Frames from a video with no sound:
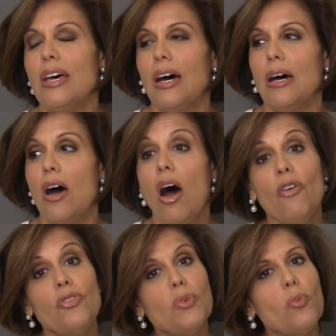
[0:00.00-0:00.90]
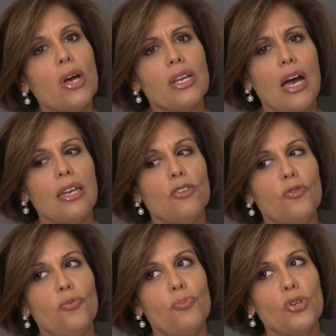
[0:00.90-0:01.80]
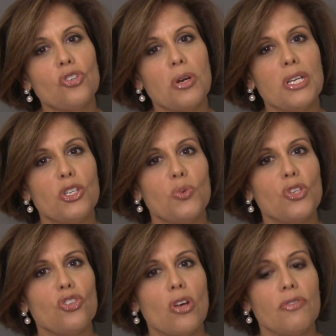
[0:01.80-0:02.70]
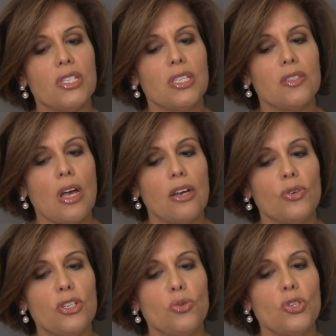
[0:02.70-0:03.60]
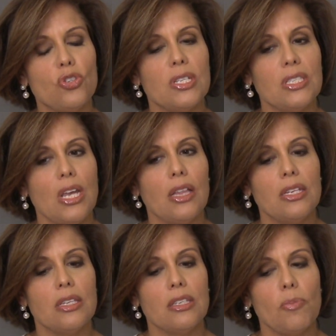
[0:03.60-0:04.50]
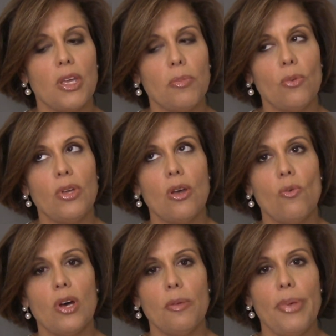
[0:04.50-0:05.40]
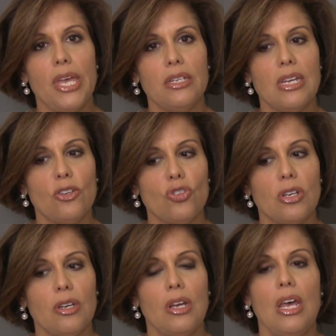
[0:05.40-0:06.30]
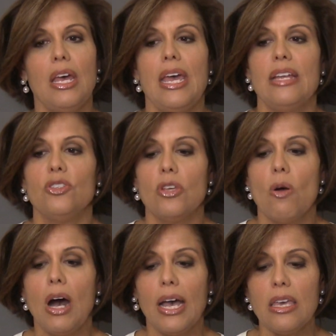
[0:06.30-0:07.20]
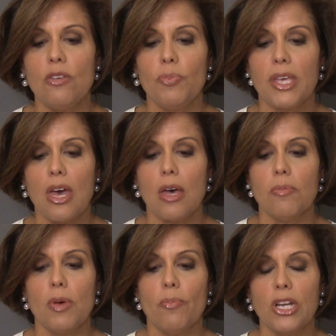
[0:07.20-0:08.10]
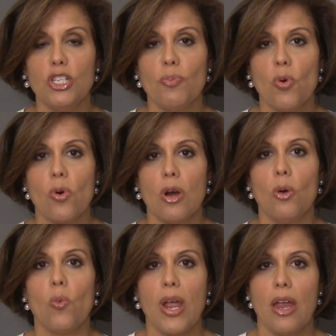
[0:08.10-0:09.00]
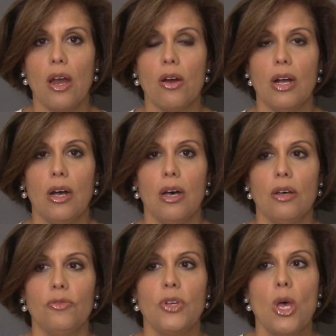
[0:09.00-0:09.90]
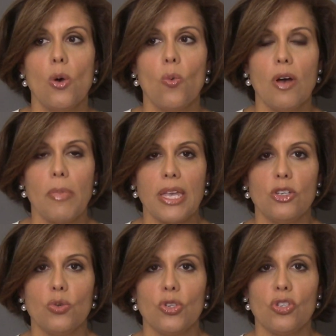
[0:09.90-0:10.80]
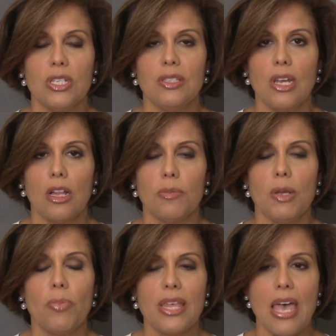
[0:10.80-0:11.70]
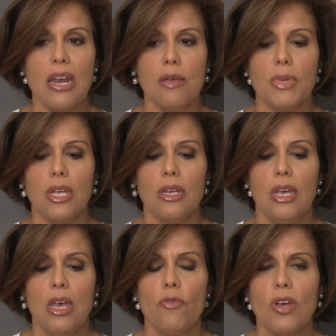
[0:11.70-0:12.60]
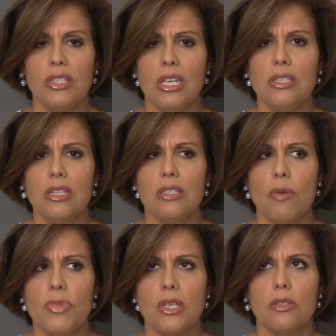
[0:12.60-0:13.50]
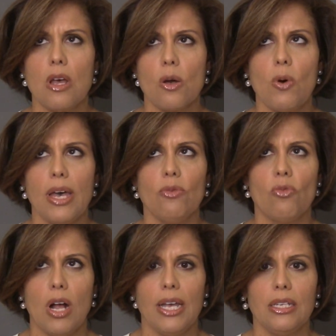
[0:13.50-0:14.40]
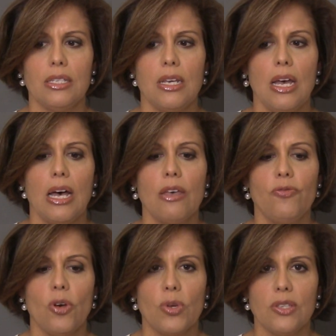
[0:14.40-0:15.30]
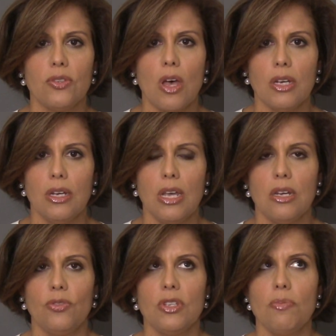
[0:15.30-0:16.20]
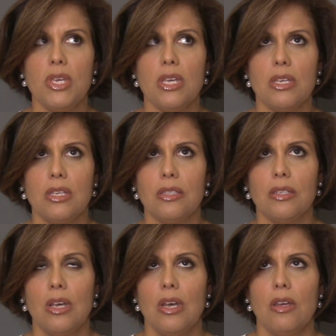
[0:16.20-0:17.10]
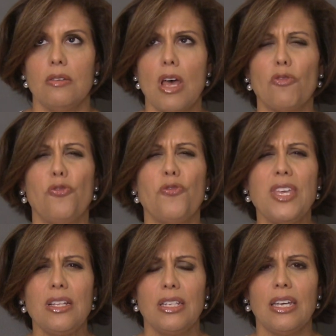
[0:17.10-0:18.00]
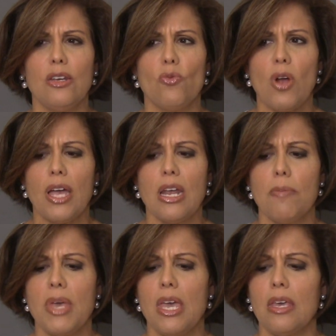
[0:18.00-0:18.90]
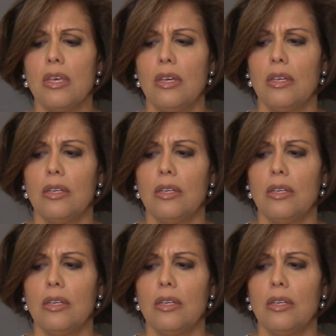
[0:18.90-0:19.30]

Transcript: often we want to kind of push our intuition off to the side. Our intuition is telling us something, but we don't want to pay attention. And so I have become much more aware of what my intuition is telling me. And by that, I mean, if I sense that something's not quite right, I focus on it. And if something is not feeling right, I may